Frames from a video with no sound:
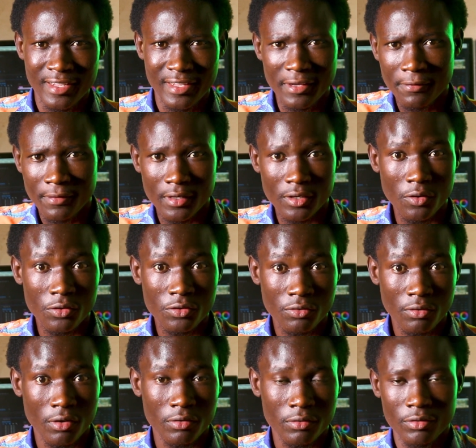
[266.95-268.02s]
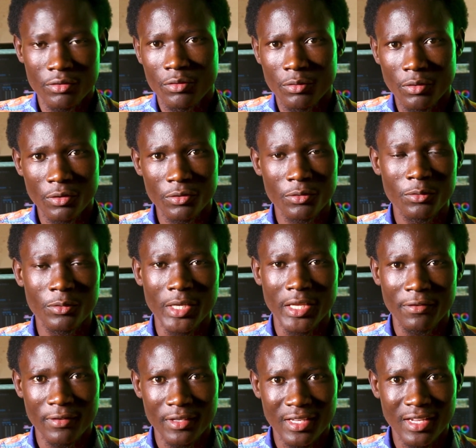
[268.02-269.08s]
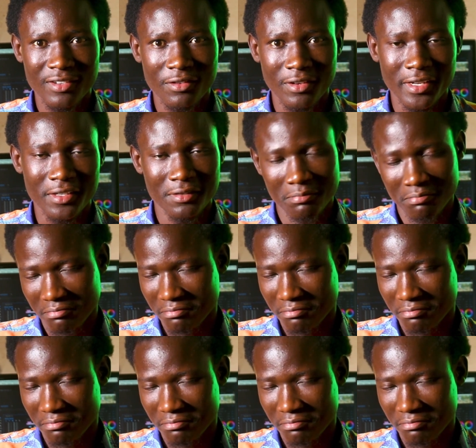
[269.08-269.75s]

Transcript: if it goes wrong, you undo. If you get right.